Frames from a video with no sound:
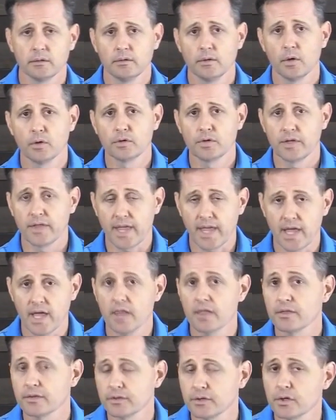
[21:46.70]
go to the
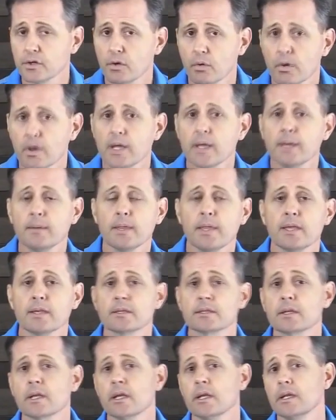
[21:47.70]
nth degree
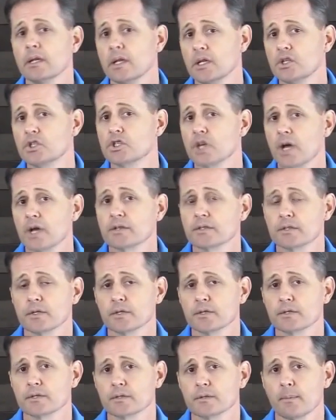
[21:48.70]
is
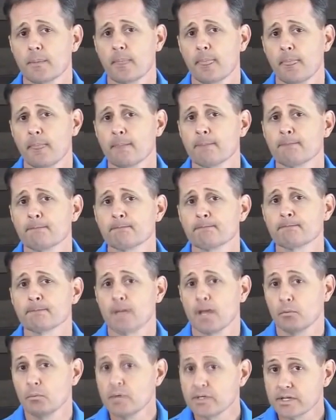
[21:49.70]
injustice.
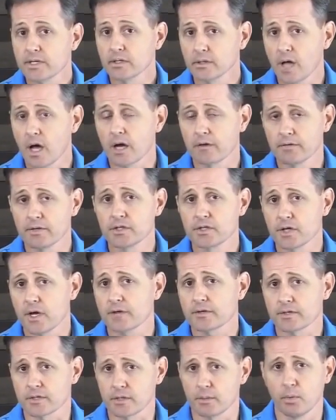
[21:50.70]
And we see a lot of
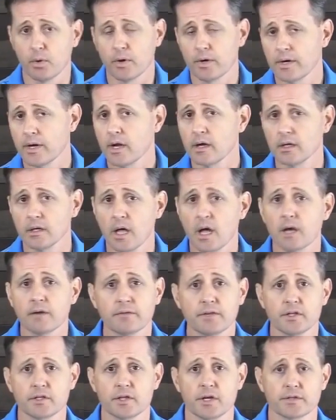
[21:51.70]
injustice. I pointed out a lot
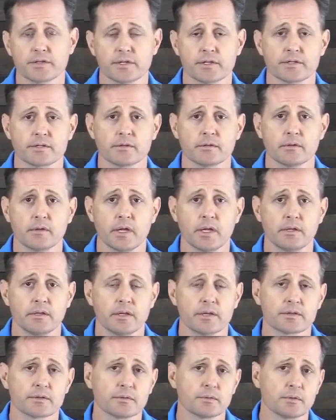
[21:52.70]
of injustice in
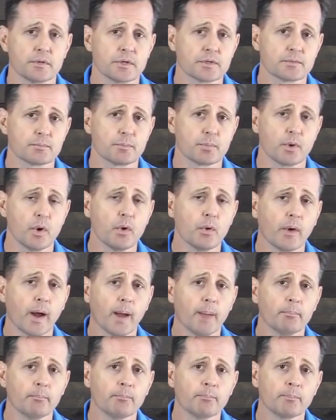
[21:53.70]
this
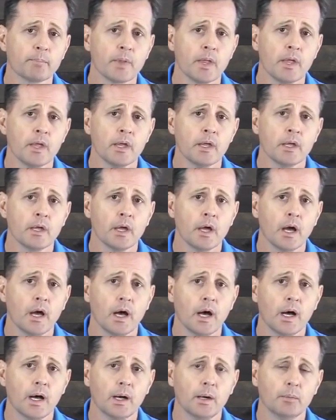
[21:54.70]
program.
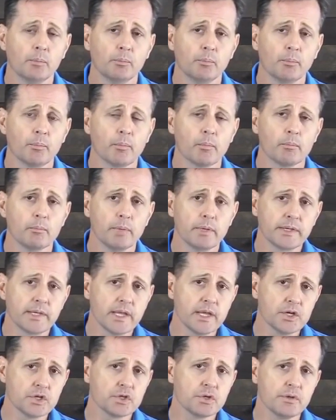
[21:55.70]
But
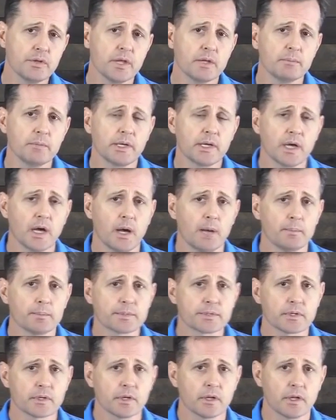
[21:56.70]
the issue then
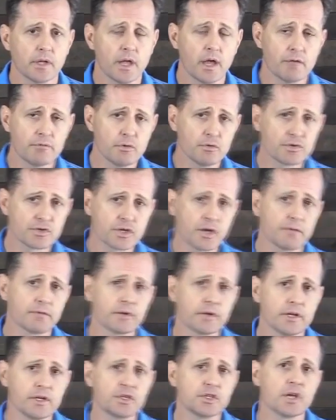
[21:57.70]
becomes, have you
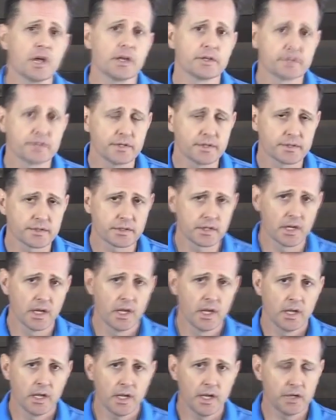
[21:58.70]
suffered injustice
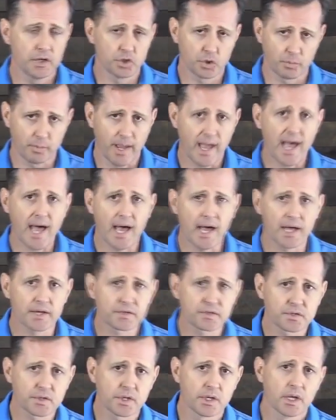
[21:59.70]
in your
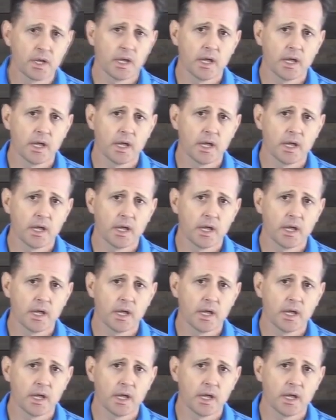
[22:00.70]
past